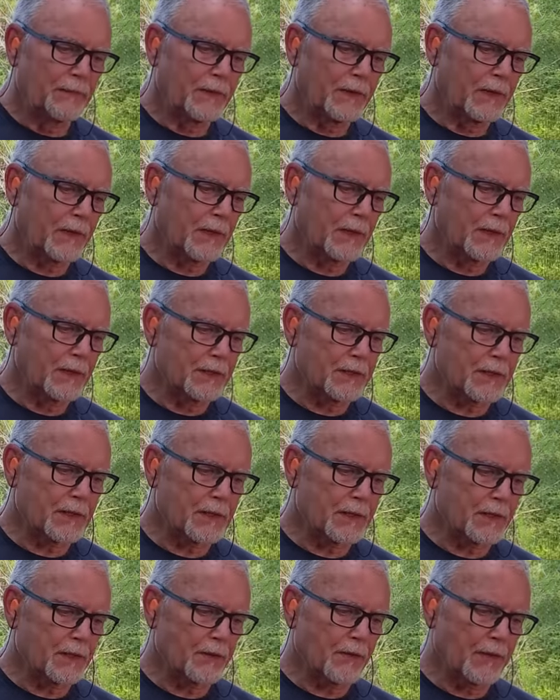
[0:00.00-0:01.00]
and
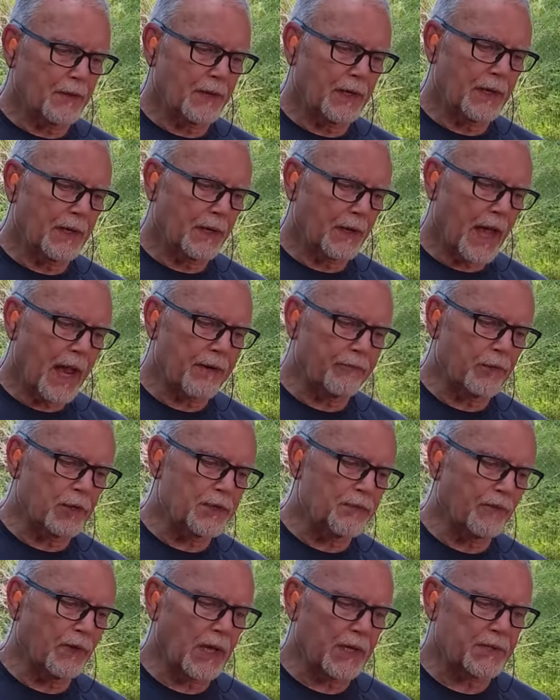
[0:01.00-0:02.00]
uh,
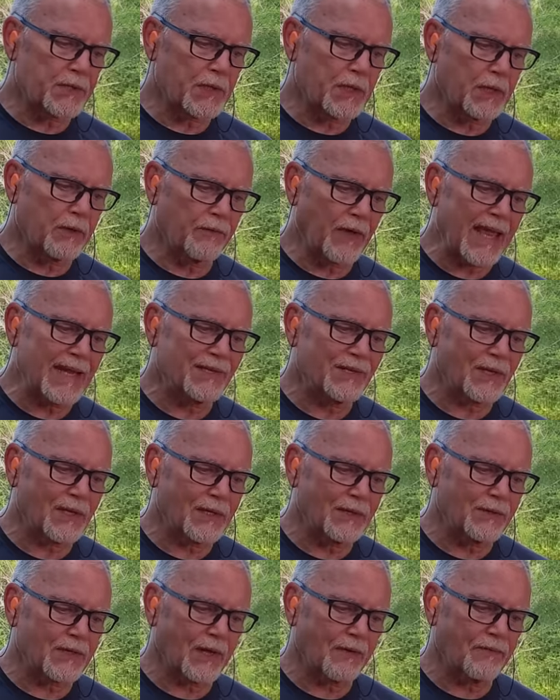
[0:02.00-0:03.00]
average velocity of
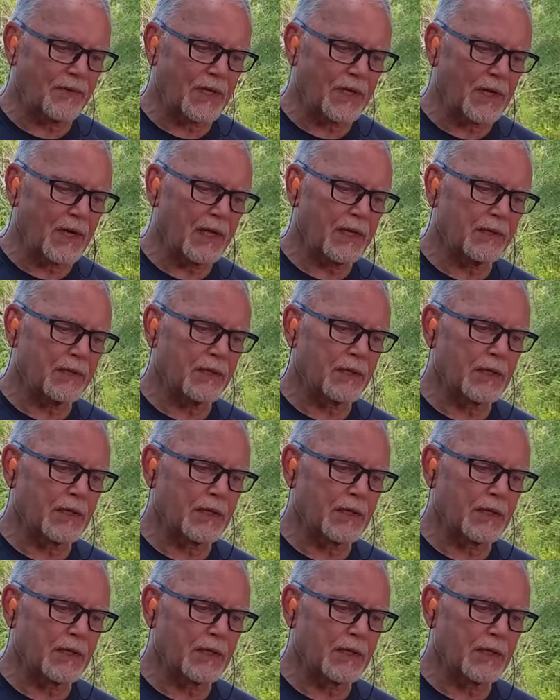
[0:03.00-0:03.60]
1878,